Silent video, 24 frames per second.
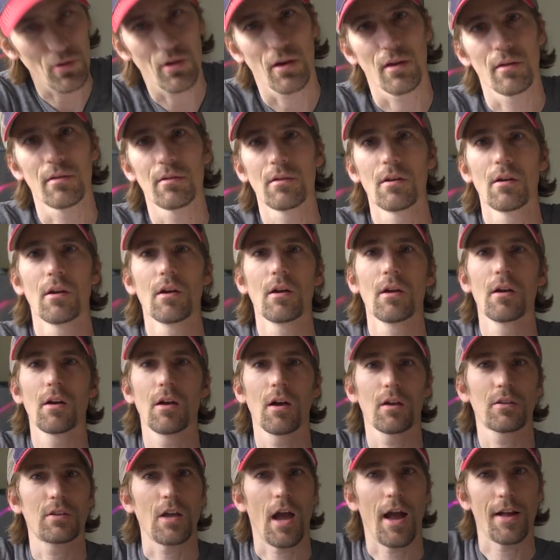you can
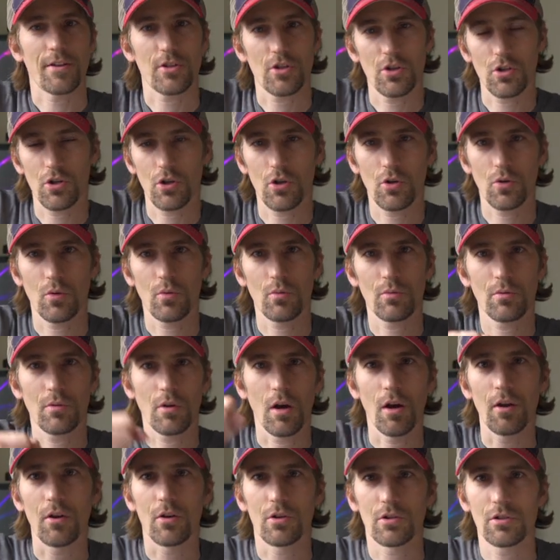attach and do
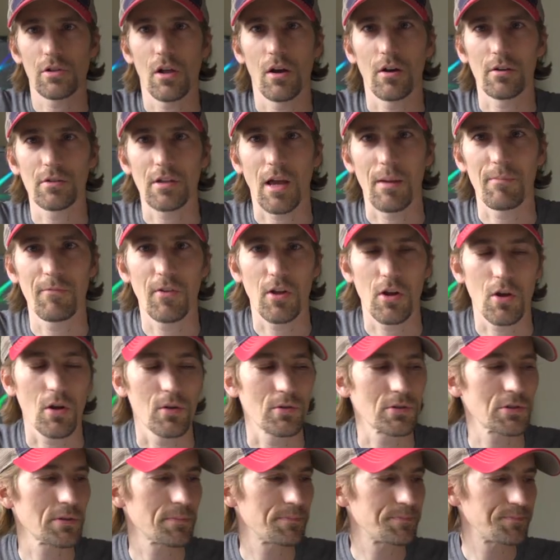underslung type
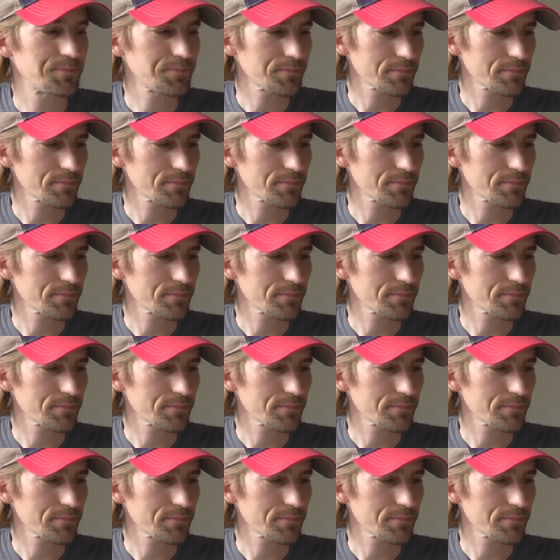videos,